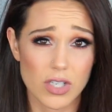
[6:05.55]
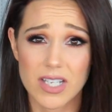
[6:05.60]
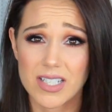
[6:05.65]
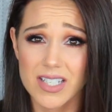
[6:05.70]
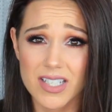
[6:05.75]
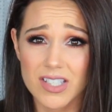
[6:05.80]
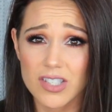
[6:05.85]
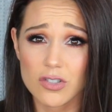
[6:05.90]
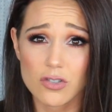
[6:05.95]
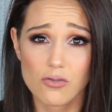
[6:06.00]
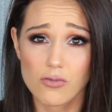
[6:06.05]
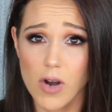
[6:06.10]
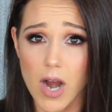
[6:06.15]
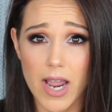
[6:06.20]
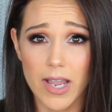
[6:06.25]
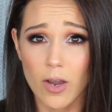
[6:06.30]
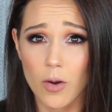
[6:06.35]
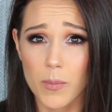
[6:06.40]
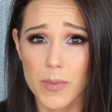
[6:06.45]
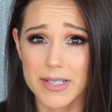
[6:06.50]
it doesn't
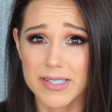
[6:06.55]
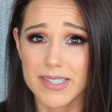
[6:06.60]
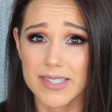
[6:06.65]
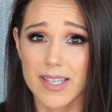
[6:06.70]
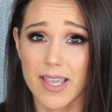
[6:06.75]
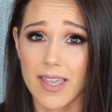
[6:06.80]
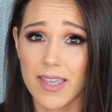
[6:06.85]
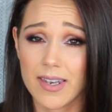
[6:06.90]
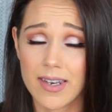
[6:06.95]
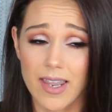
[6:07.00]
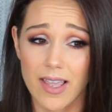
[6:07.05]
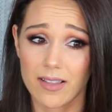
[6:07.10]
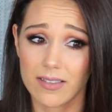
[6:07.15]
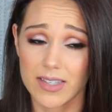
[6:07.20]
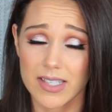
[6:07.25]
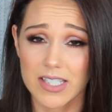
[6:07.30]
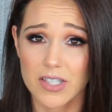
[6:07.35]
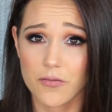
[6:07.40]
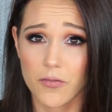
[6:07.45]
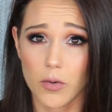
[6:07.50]
dry out my skin,
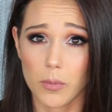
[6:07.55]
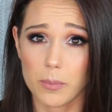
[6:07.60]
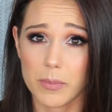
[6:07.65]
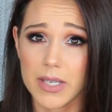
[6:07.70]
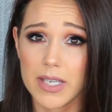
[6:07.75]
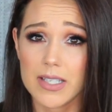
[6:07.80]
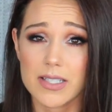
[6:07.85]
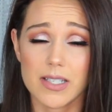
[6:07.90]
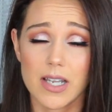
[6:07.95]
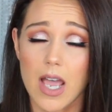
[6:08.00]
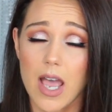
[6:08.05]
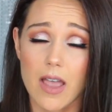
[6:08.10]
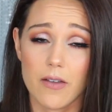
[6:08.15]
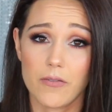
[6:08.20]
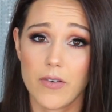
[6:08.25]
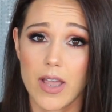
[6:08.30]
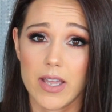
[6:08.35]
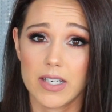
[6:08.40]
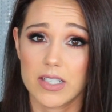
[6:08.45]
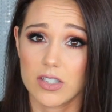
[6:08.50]
at least for me,
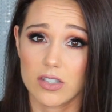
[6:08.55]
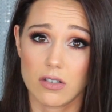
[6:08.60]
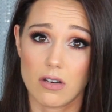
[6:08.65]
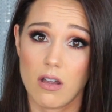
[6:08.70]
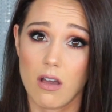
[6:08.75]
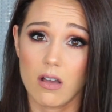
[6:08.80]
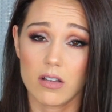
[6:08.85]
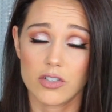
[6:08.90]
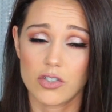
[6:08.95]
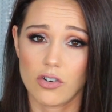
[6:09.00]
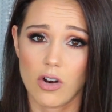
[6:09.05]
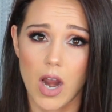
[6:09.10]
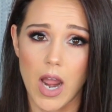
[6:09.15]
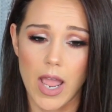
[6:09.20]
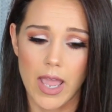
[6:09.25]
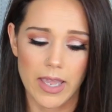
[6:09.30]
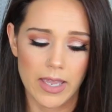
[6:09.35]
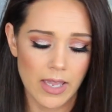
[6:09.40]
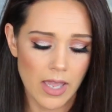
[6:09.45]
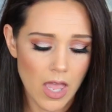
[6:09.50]
I find it's not
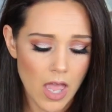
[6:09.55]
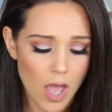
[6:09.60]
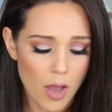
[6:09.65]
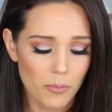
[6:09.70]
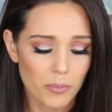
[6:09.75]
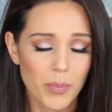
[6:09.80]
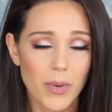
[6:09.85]
drying.